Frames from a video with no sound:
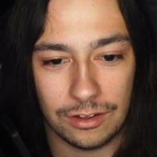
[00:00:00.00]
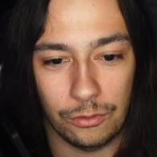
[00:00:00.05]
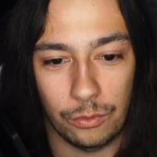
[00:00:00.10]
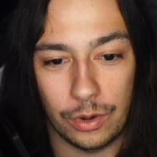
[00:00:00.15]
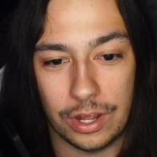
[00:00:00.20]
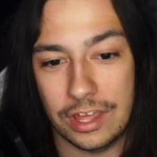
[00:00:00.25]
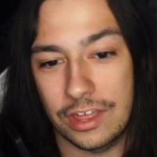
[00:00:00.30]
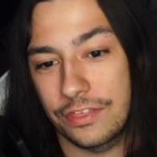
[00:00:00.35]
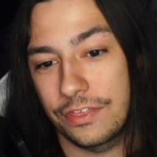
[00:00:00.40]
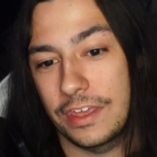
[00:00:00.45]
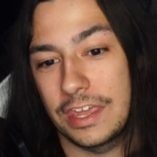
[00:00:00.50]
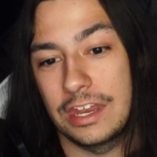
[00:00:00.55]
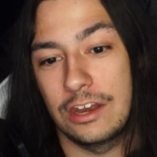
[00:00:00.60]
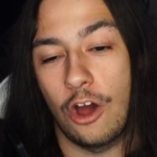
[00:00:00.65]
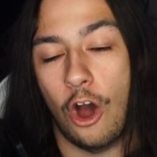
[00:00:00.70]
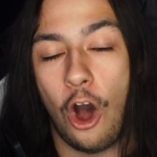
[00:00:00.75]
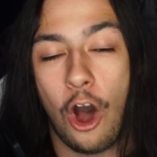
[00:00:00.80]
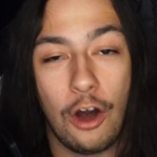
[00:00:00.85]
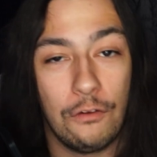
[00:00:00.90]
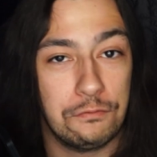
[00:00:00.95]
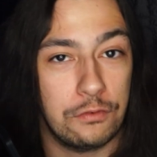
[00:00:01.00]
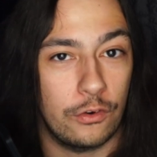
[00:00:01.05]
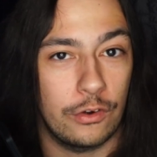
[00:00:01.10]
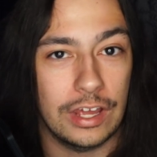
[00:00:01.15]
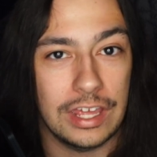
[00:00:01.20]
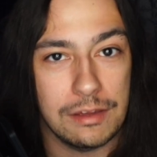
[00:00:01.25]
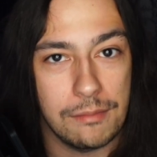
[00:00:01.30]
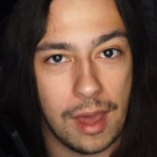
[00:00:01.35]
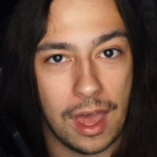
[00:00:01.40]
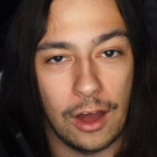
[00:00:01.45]
with an offer
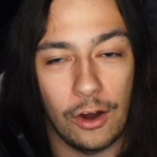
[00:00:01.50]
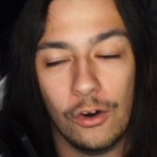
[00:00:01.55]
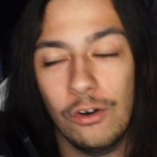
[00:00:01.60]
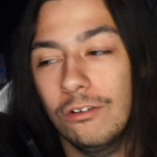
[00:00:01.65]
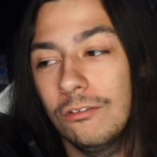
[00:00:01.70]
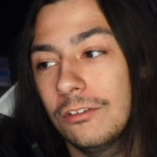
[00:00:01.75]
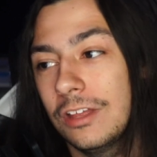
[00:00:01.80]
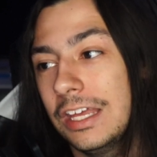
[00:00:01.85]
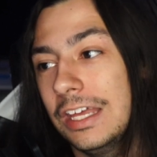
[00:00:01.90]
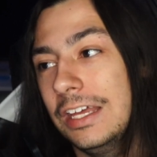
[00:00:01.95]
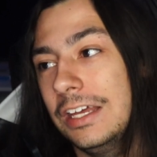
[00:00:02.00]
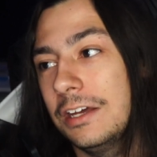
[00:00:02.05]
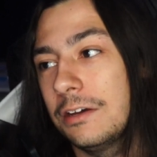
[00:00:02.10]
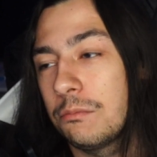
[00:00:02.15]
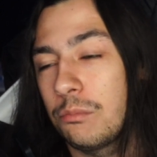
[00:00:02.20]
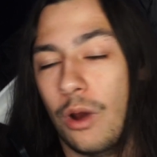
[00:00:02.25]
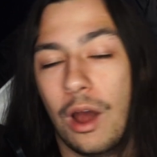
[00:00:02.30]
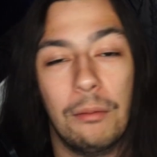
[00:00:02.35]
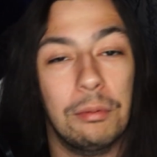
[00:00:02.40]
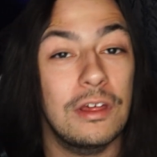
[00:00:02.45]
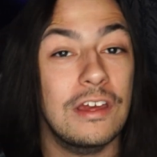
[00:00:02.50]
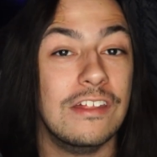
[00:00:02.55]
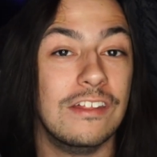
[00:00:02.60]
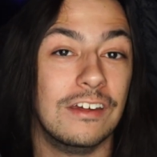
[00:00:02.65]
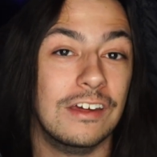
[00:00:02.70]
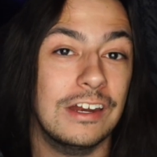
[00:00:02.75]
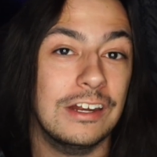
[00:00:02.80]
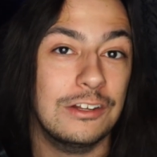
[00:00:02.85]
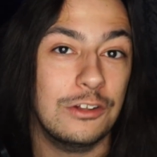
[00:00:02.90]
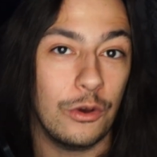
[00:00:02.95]
email probably isn't
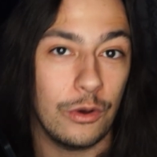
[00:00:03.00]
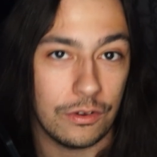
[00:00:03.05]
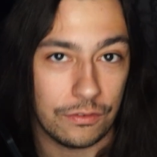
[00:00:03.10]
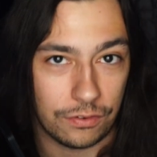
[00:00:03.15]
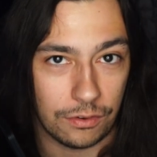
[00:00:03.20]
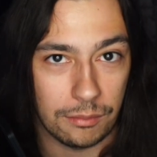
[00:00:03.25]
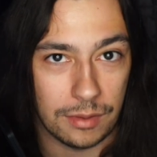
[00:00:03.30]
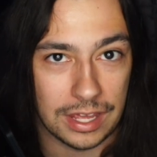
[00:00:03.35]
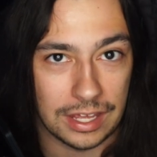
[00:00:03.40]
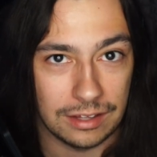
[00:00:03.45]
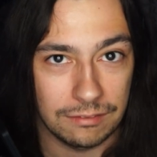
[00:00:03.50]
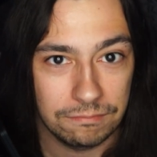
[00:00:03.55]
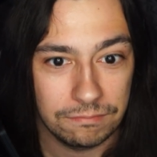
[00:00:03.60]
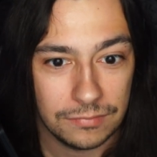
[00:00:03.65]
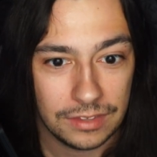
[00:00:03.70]
going to do it for me.